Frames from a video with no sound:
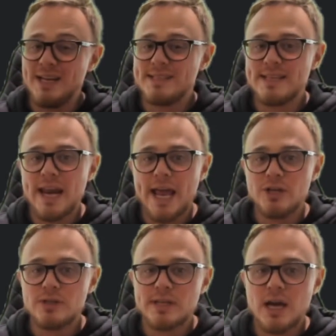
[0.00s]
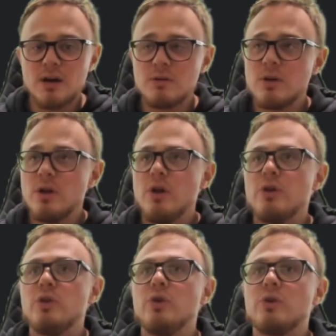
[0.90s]
estate agent now,
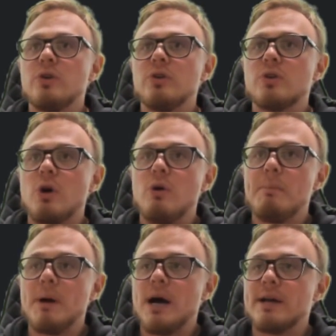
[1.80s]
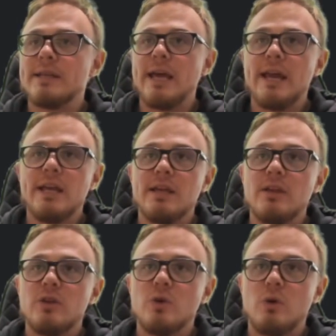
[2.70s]
you could go about
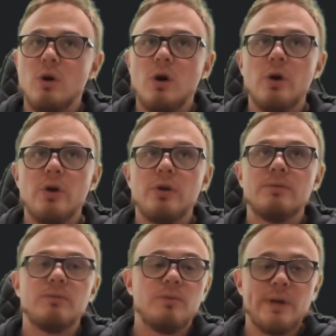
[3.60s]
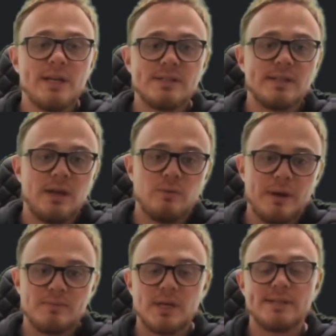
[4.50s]
getting your own real estate
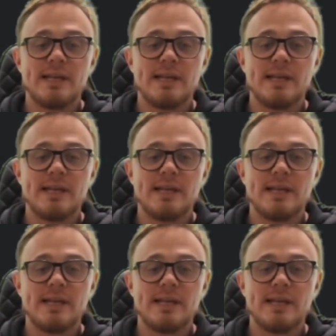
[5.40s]
website.